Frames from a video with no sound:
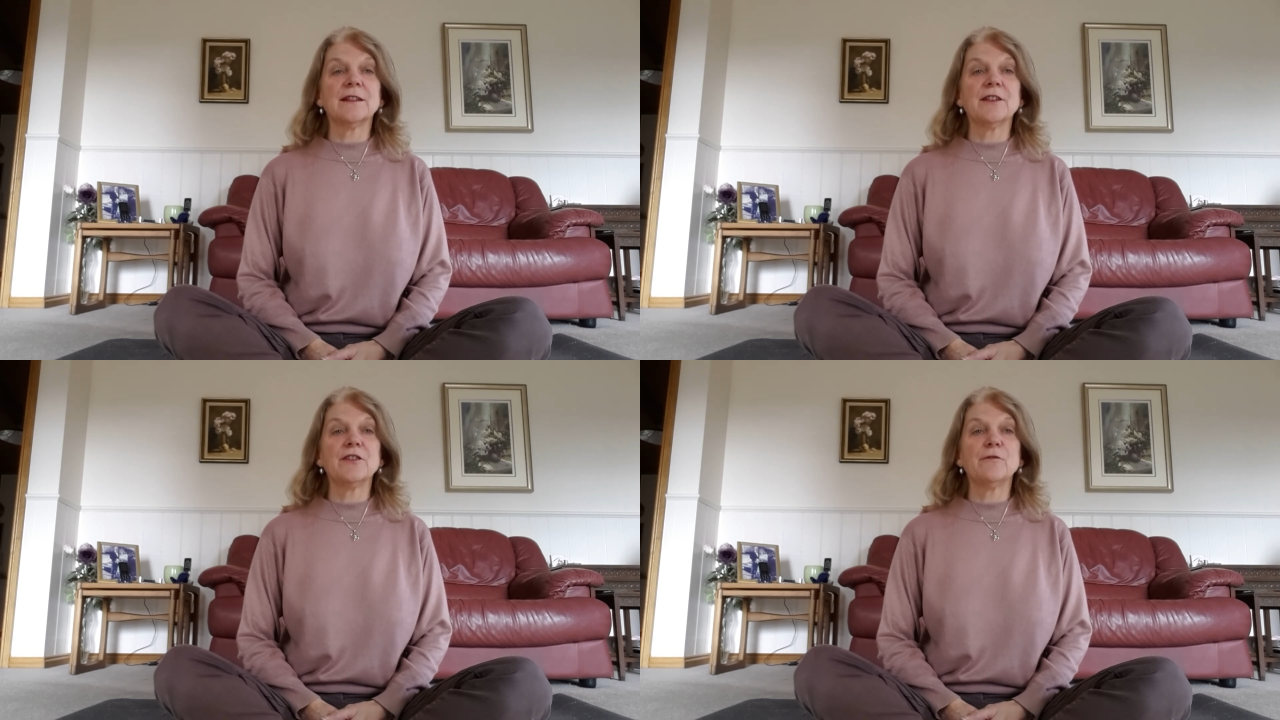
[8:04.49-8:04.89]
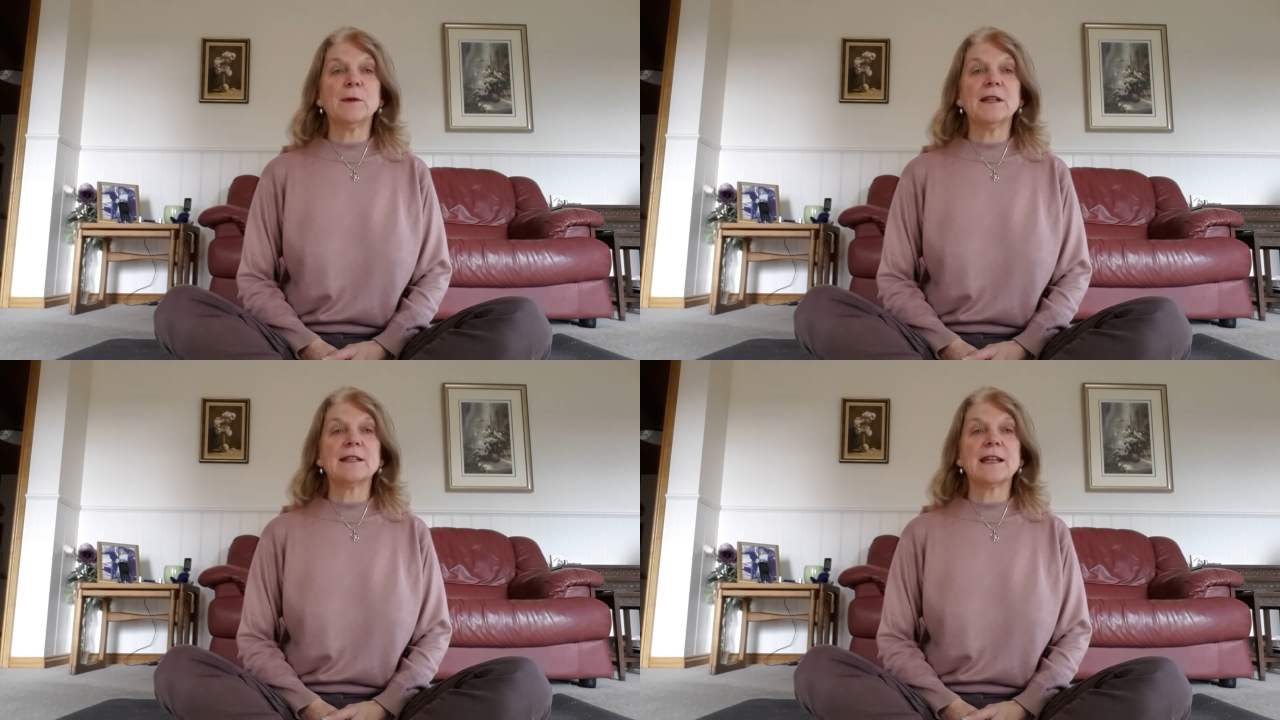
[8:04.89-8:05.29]
as you've
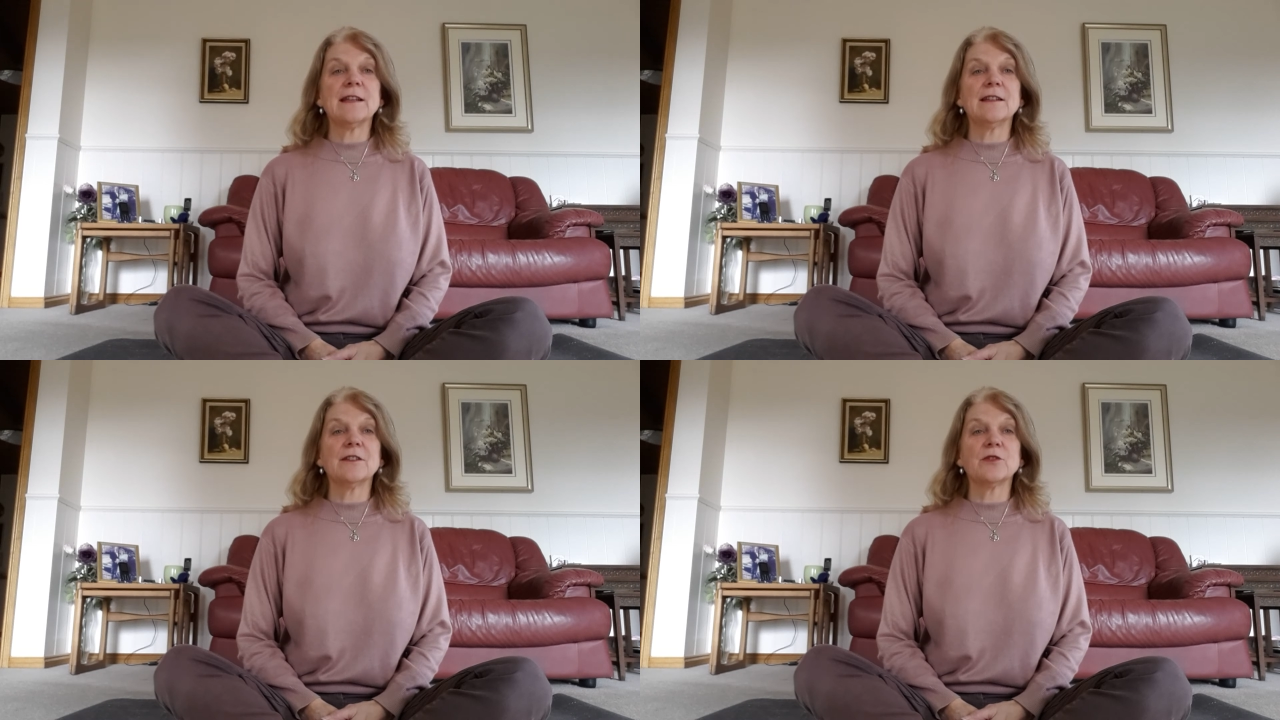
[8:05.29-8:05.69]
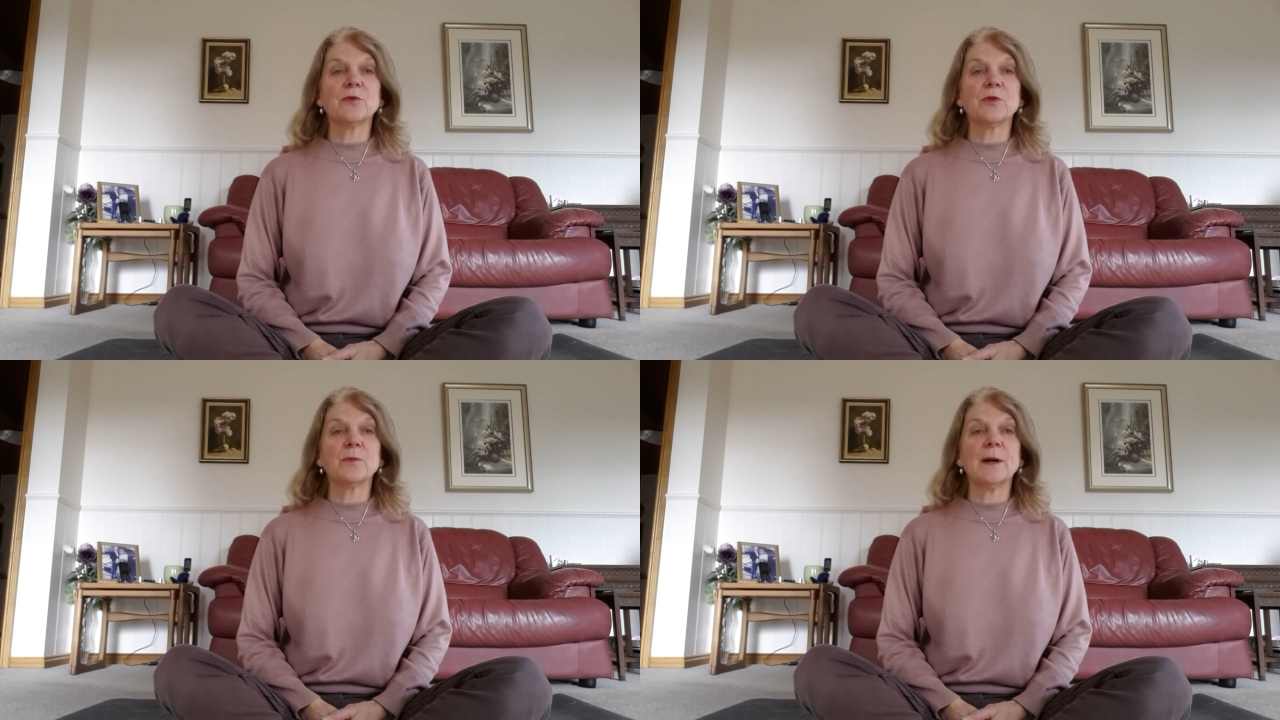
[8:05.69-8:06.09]
been attending
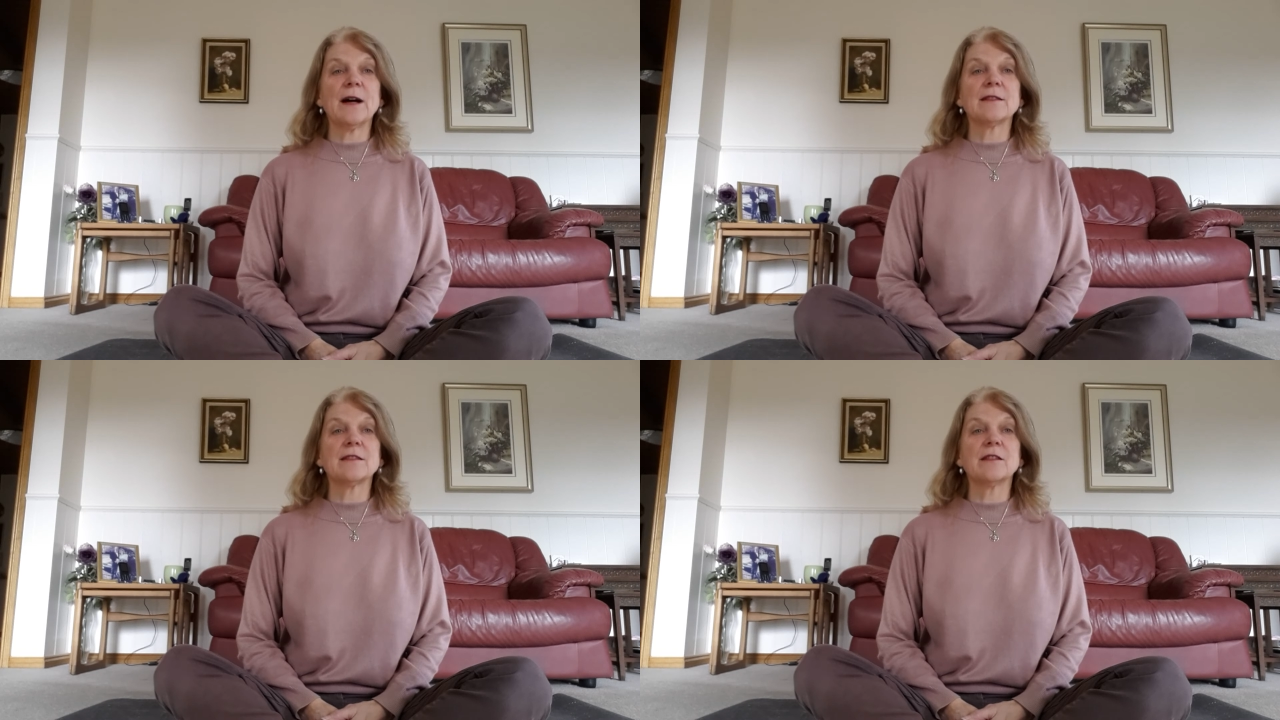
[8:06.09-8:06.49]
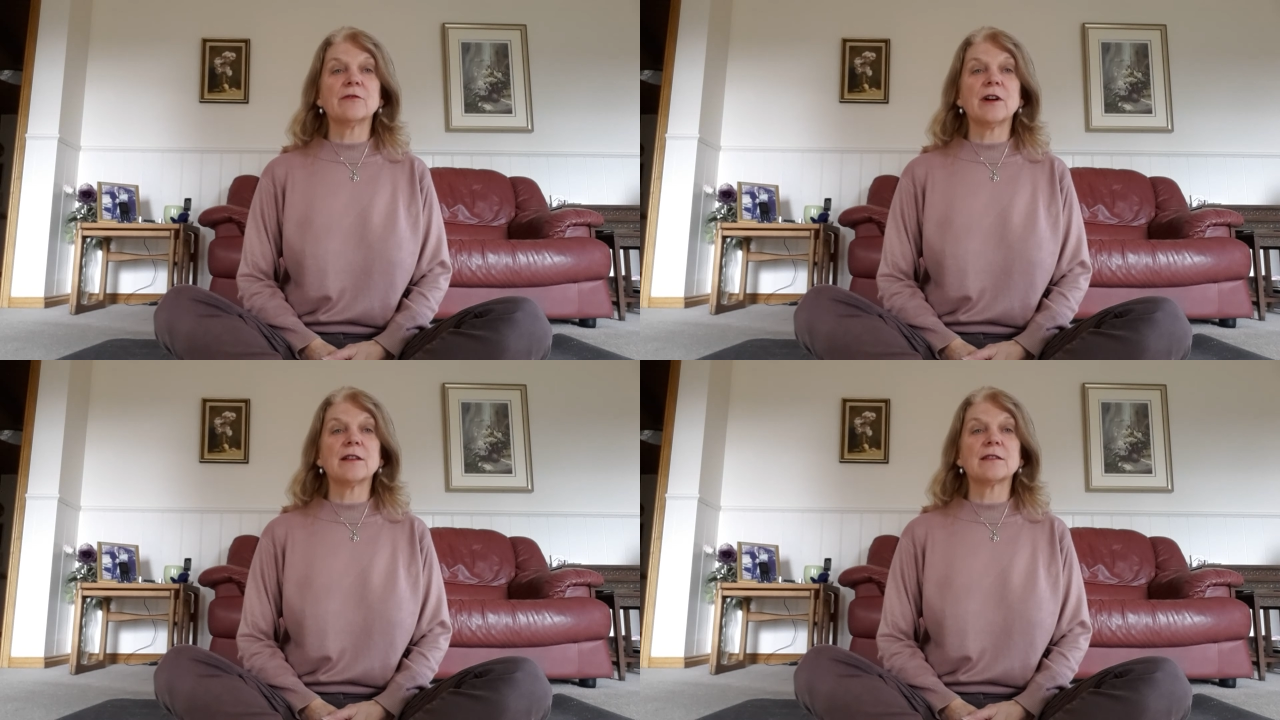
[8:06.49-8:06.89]
to all the parts in the
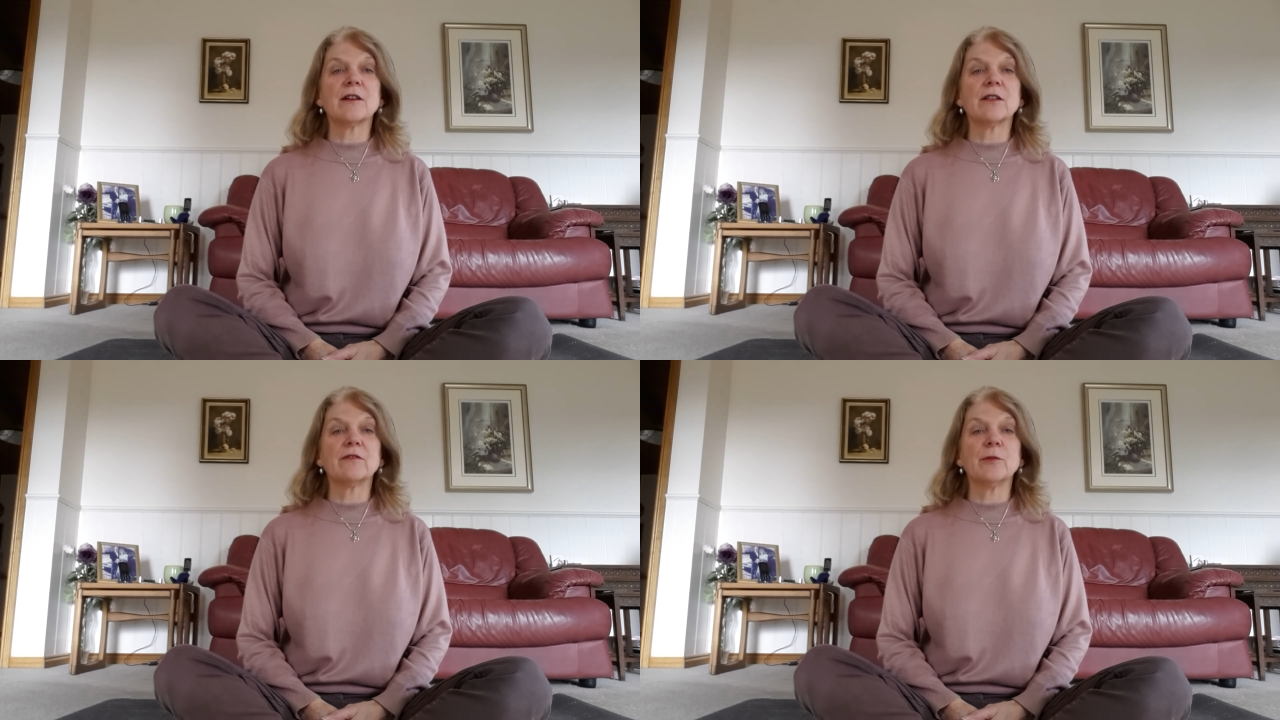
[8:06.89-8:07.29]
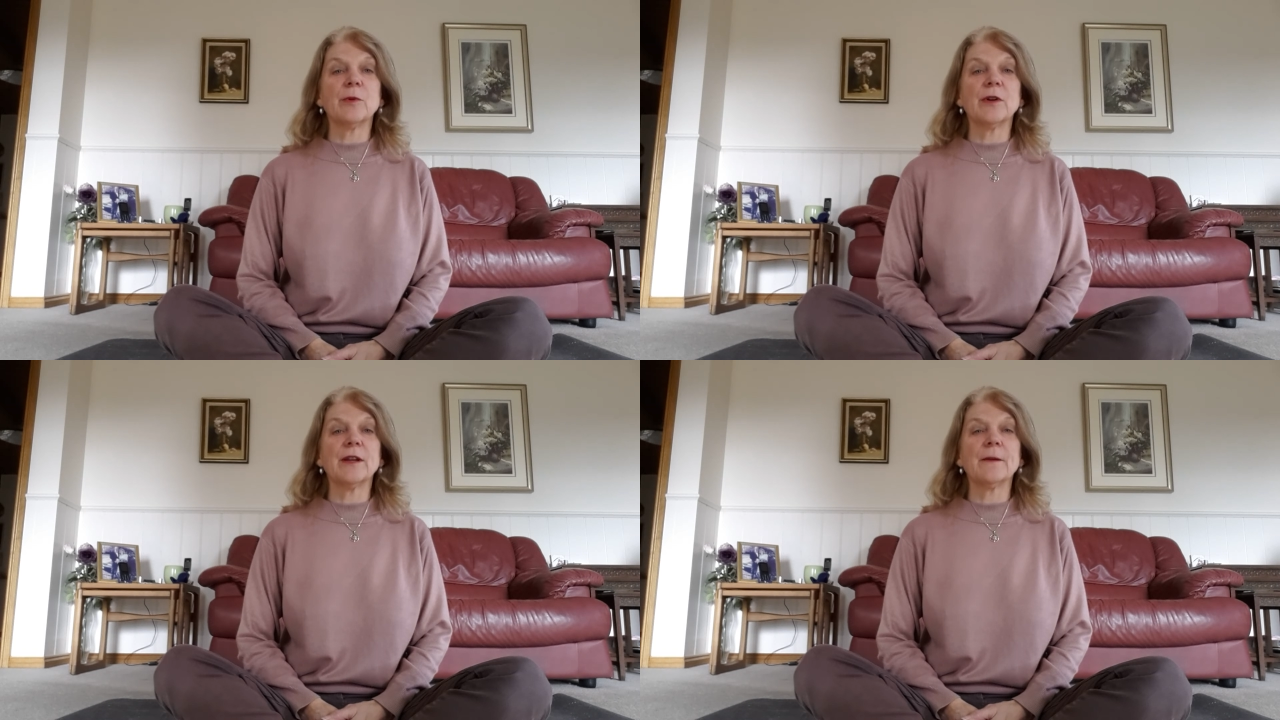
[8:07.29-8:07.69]
right side of your
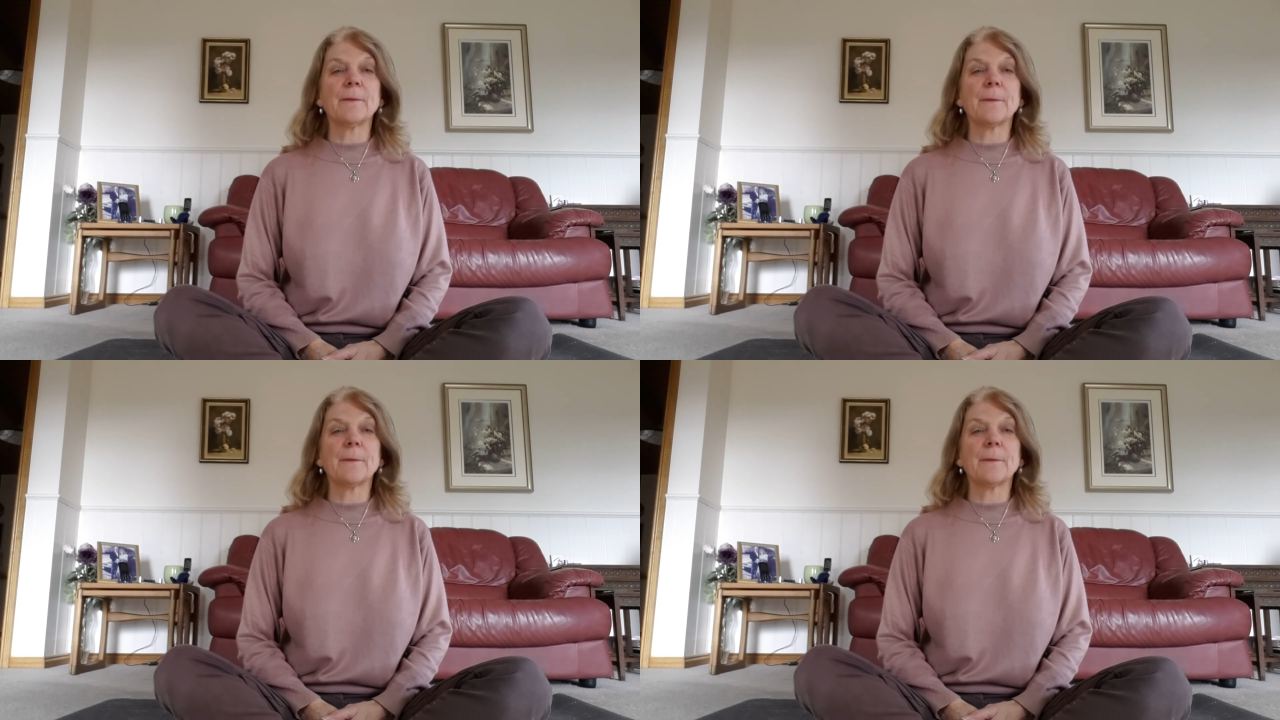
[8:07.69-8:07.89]
body.